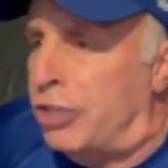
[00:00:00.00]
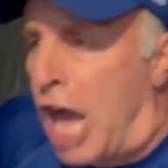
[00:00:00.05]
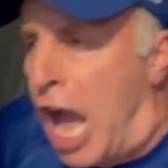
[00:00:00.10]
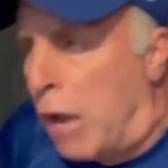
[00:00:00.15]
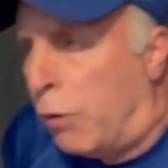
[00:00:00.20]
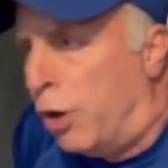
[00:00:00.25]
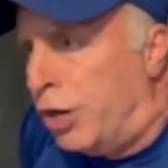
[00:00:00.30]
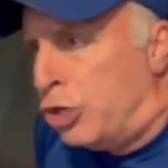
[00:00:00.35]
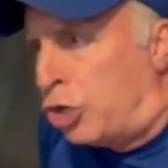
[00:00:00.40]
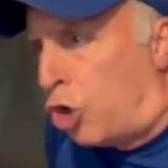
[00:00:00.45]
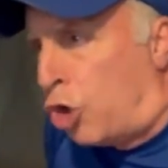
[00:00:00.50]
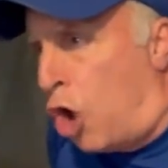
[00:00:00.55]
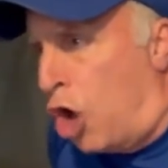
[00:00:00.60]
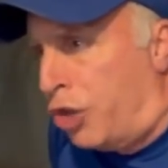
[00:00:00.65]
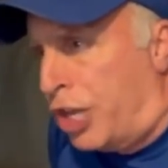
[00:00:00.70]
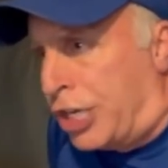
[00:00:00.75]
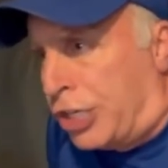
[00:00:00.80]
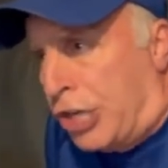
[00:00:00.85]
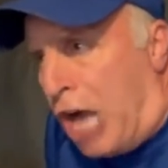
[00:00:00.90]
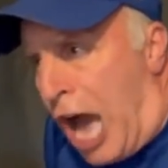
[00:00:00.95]
I wouldn't call
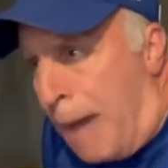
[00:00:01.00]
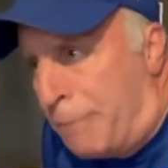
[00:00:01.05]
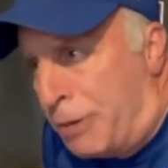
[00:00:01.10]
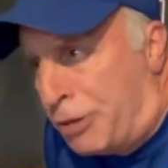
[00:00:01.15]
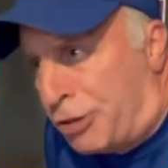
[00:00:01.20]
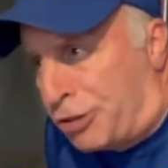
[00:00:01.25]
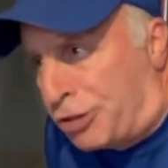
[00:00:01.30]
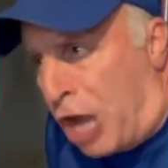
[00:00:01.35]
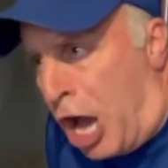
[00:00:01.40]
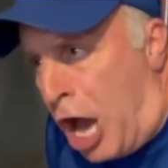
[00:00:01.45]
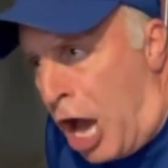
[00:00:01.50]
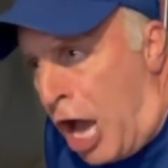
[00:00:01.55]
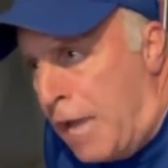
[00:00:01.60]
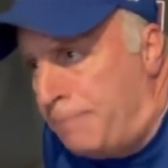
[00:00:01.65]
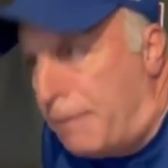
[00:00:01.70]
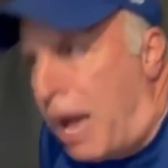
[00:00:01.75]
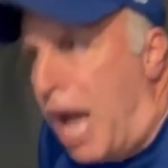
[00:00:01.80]
it garbage time.